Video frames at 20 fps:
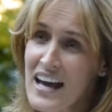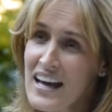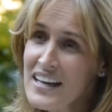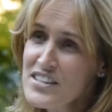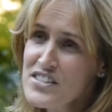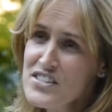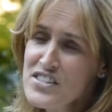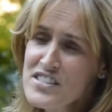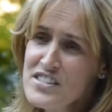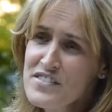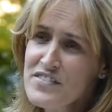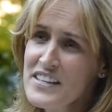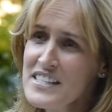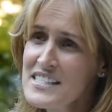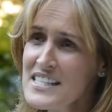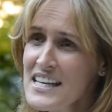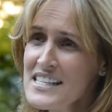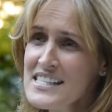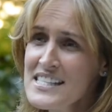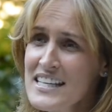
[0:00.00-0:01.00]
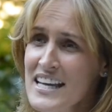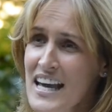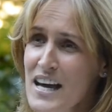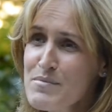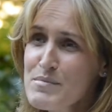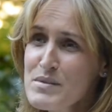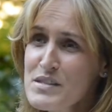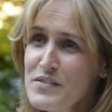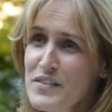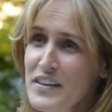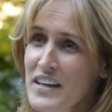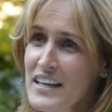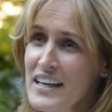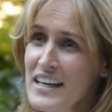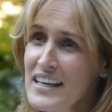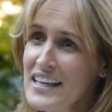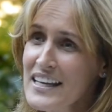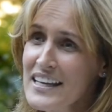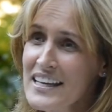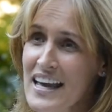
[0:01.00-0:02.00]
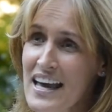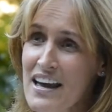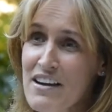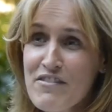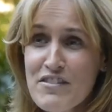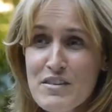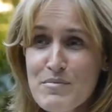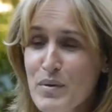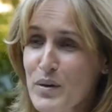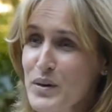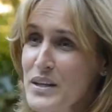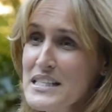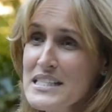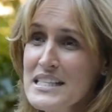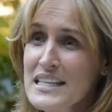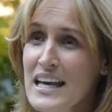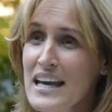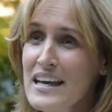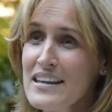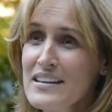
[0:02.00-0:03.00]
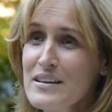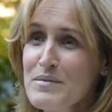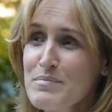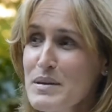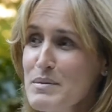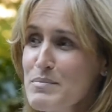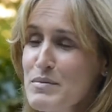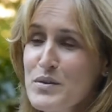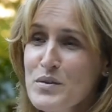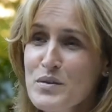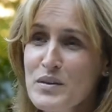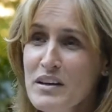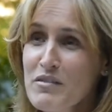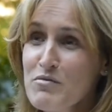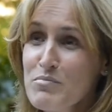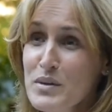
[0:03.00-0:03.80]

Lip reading: And it's just a fantastic atmosphere, getting everybody together, people who love